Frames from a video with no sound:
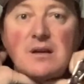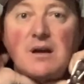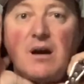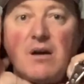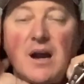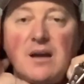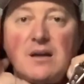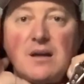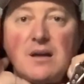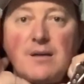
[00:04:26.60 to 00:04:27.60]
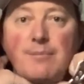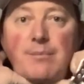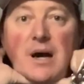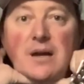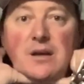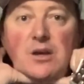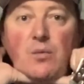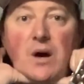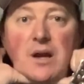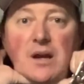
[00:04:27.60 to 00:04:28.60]
all right? But you
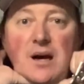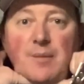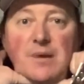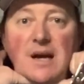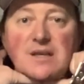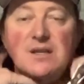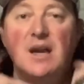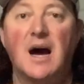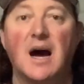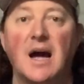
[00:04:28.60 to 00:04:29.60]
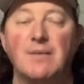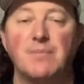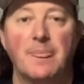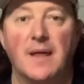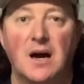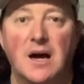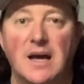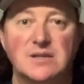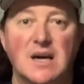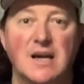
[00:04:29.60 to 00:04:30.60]
want it up nice and high
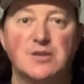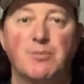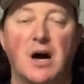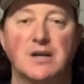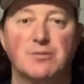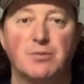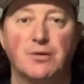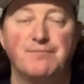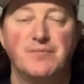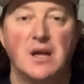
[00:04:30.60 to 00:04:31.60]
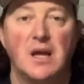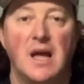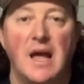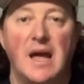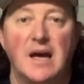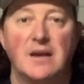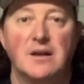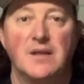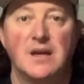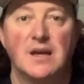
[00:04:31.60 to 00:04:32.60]
as possible. And
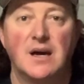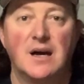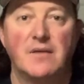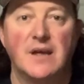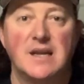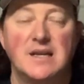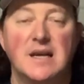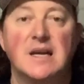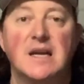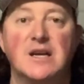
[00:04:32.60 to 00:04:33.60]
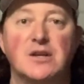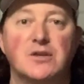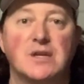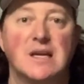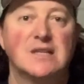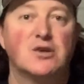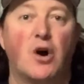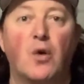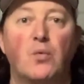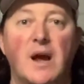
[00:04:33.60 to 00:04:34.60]
the idea is it's
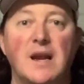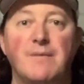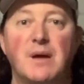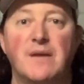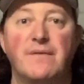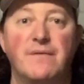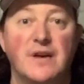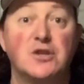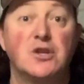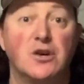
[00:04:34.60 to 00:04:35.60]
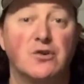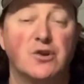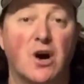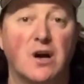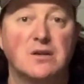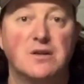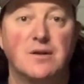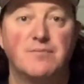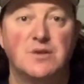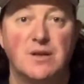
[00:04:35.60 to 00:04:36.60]
already been fit to your dog to
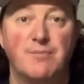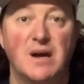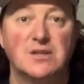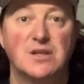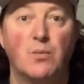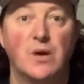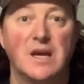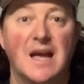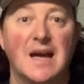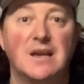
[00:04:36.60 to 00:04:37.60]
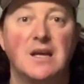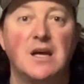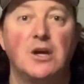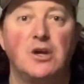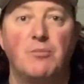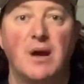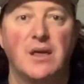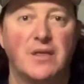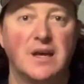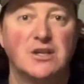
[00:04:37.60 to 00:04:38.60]
the best that we can. You may
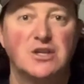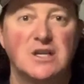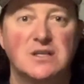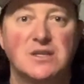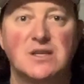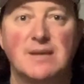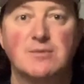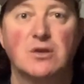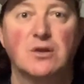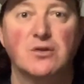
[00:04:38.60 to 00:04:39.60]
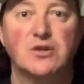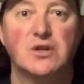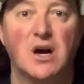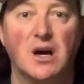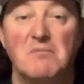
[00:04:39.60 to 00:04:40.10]
think, geez, this seems a little snug.